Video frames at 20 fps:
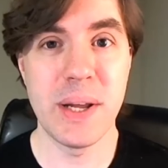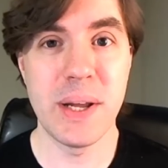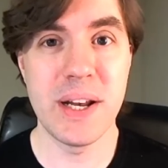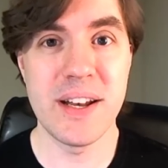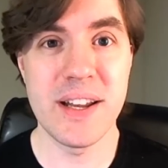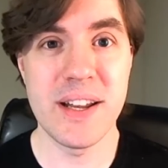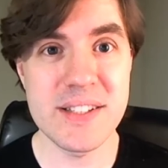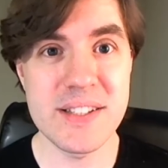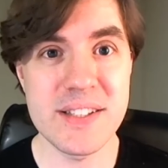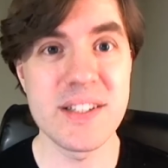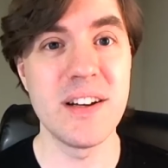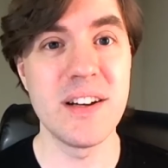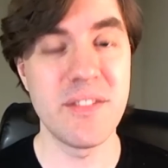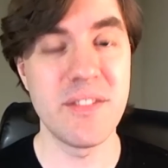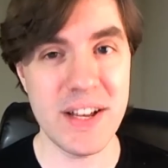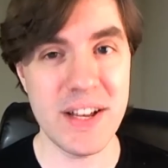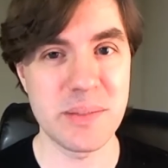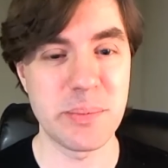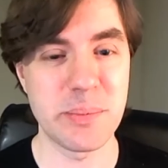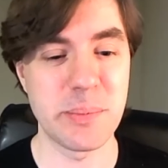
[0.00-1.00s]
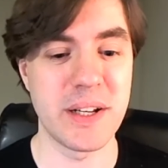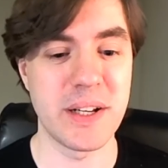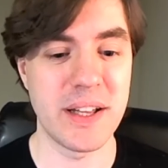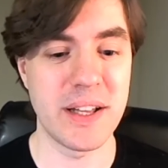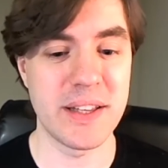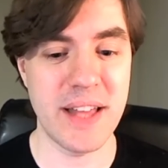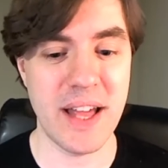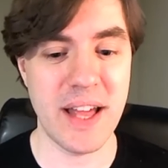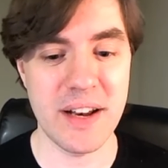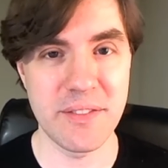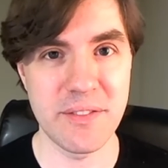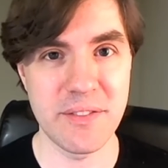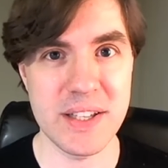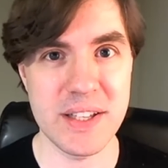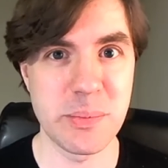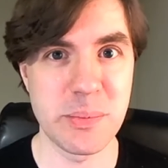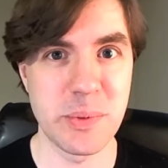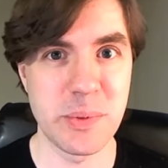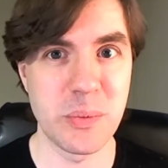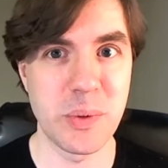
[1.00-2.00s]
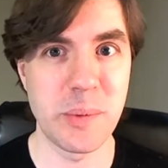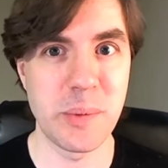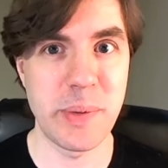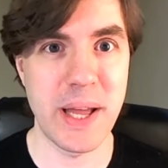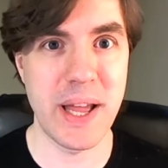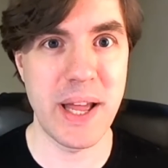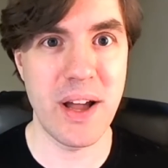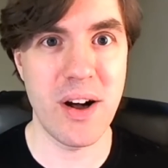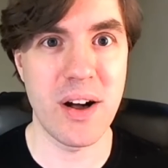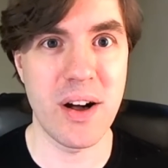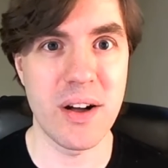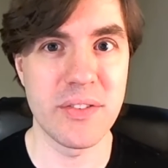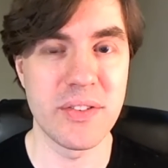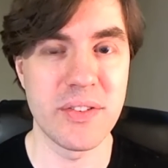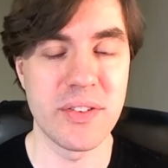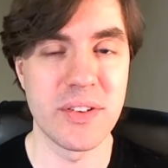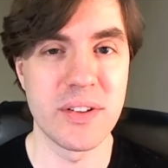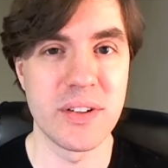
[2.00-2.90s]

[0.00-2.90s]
but it is an investment, and that investment right. will pay off.